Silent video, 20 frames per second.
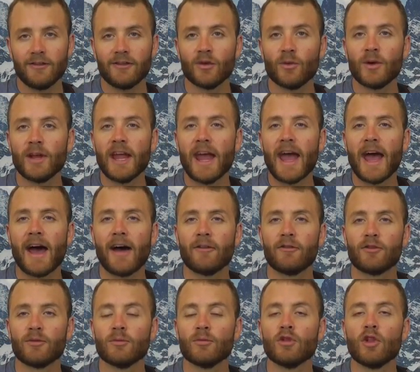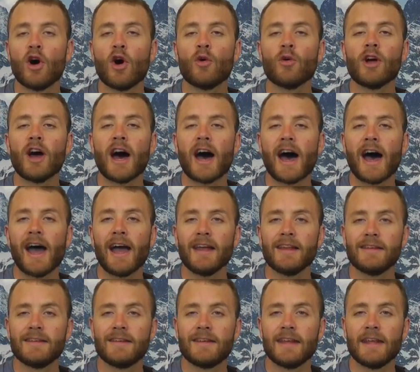So we have from low to
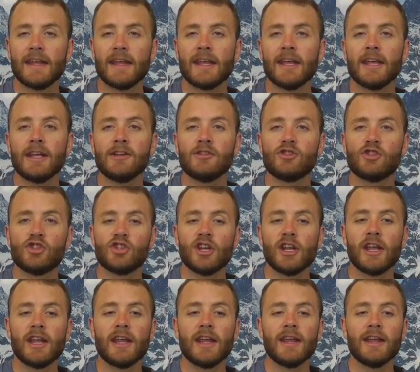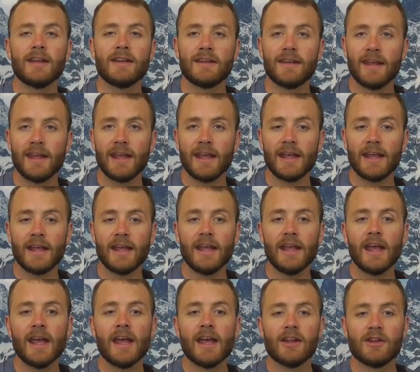high, D, G, D,
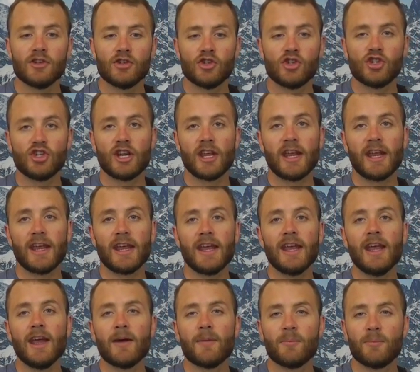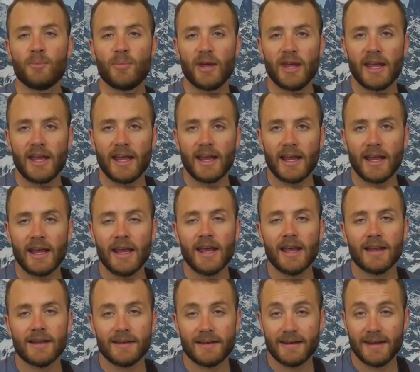G, B,
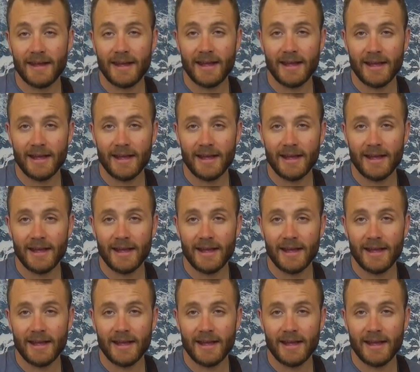D.